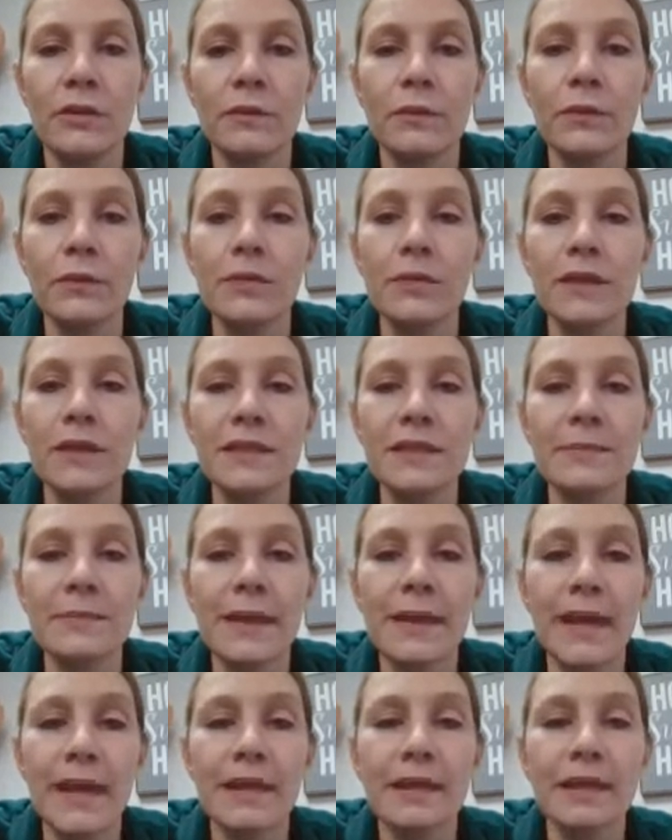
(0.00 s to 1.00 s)
Through this
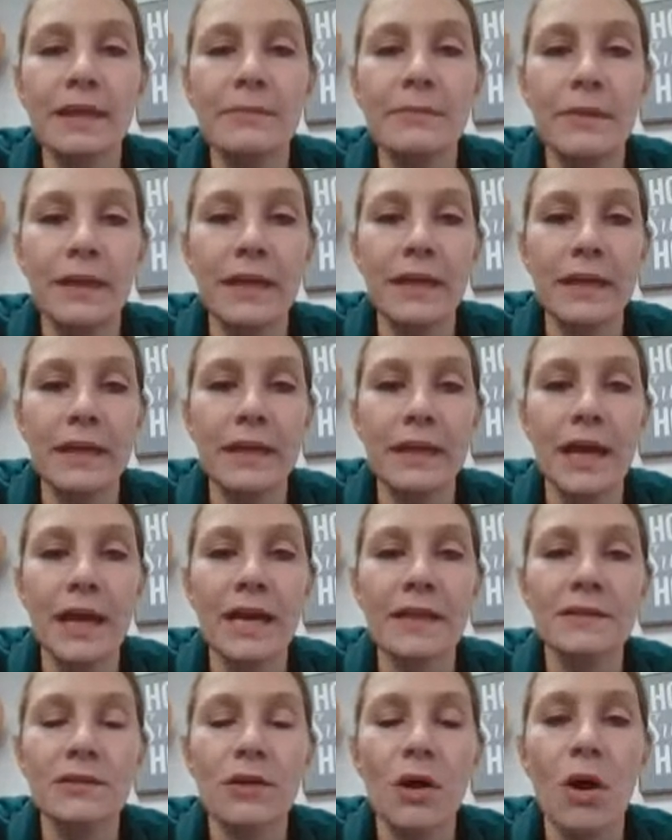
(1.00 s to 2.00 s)
man and me
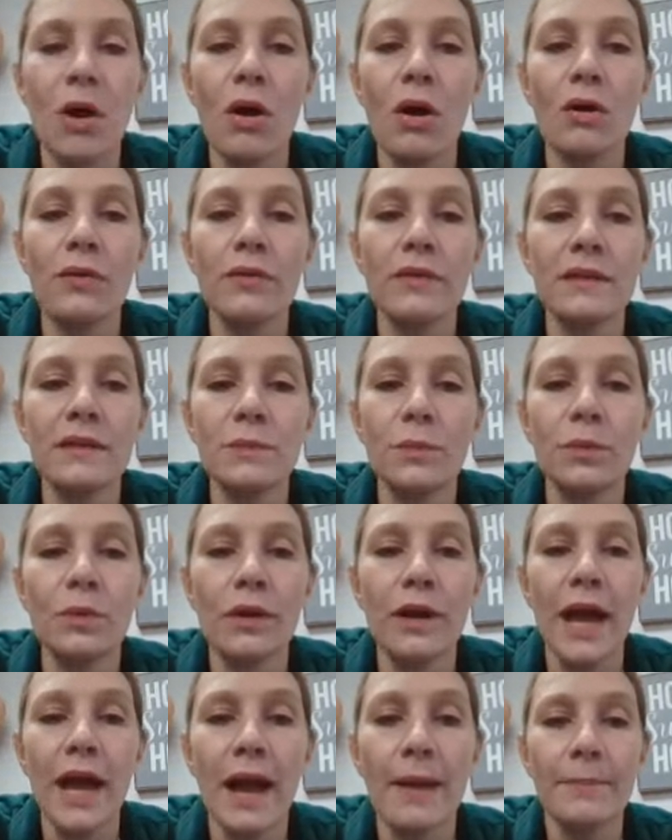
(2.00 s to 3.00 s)
has all this
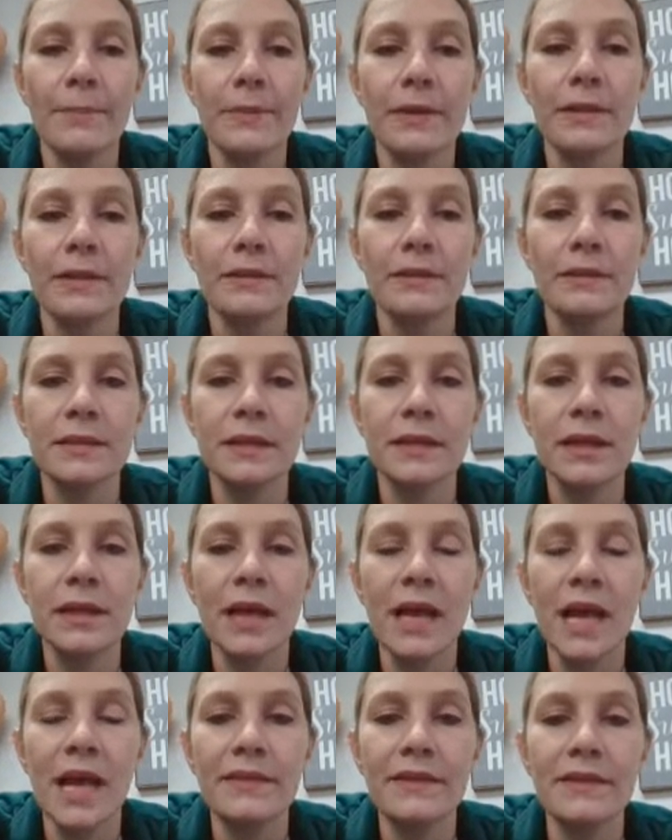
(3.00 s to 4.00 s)
war happened,
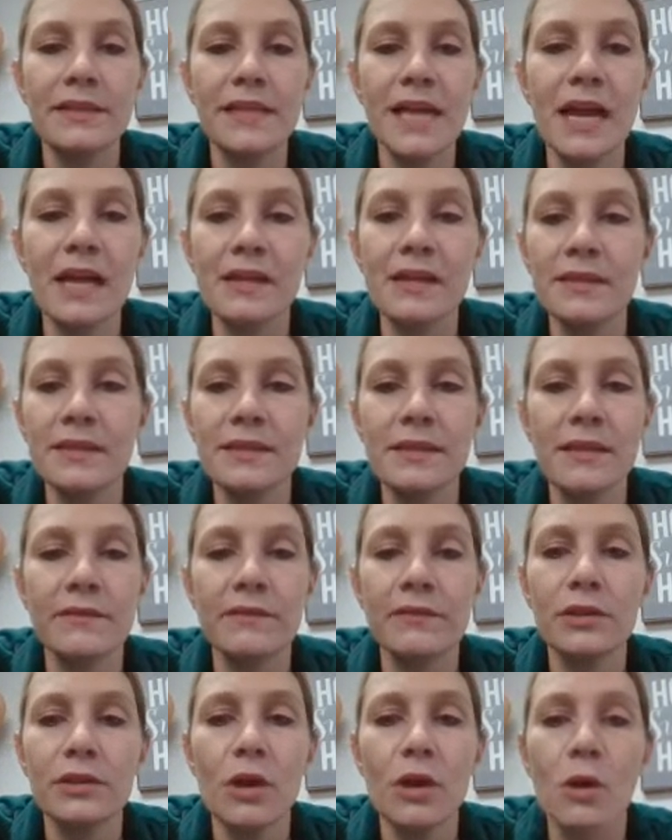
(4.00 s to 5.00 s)
and the deaths
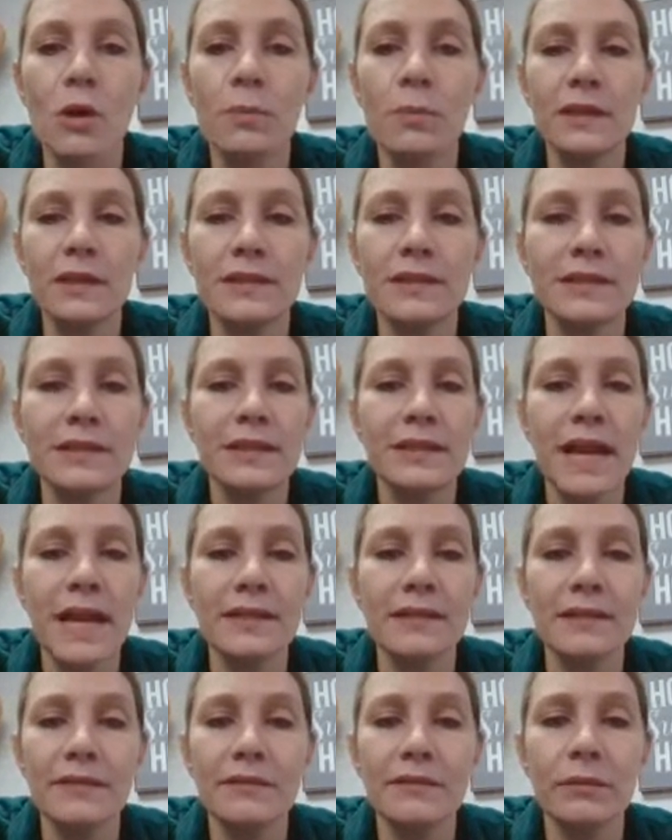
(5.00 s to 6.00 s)
of the noblest
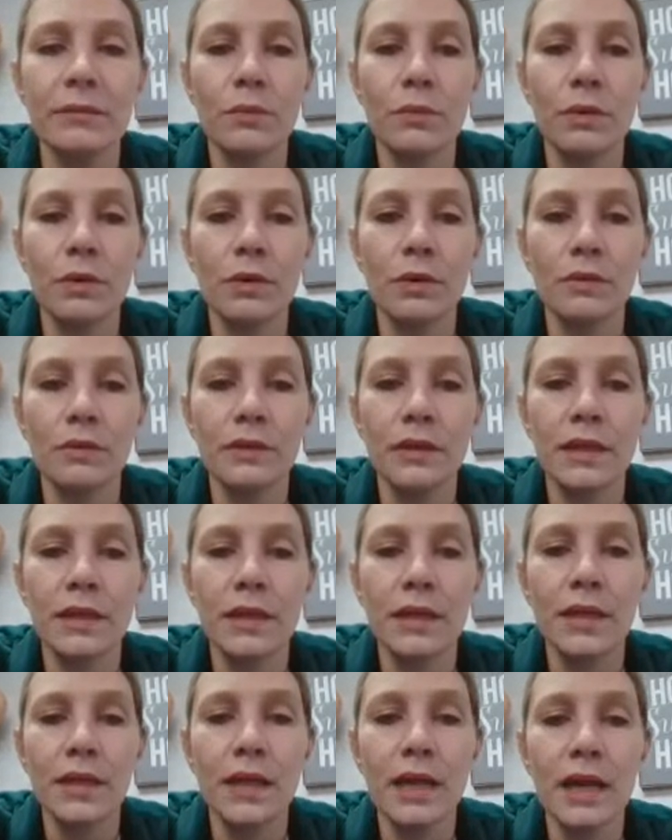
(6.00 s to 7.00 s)
knights of the world,
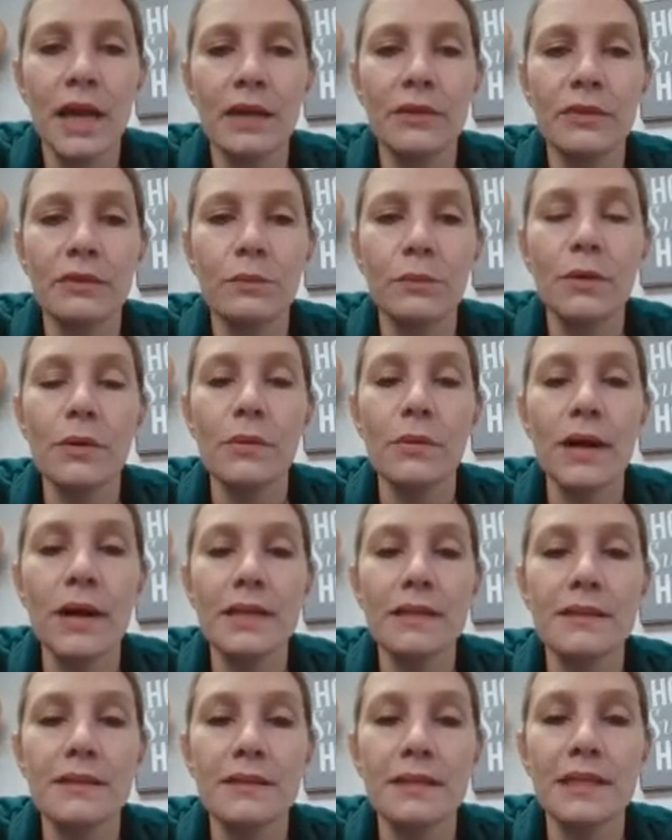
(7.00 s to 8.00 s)
and through
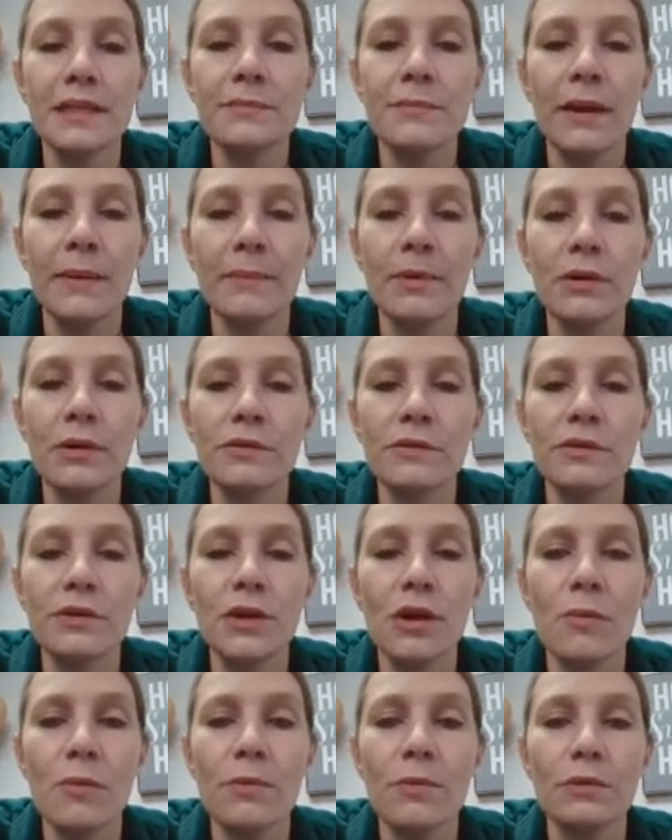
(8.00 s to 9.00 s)
us is my most
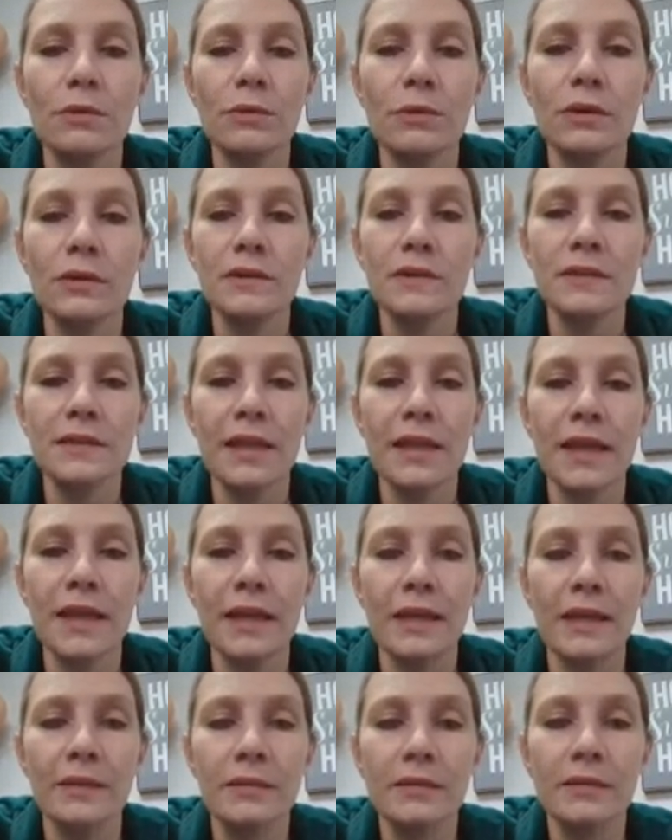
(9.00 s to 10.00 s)
noble lord
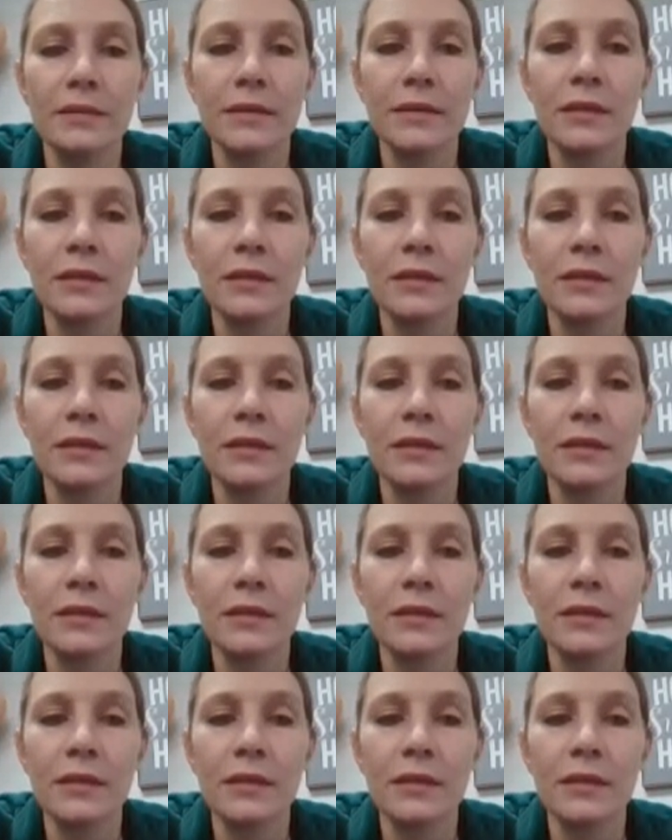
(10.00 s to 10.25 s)
slain.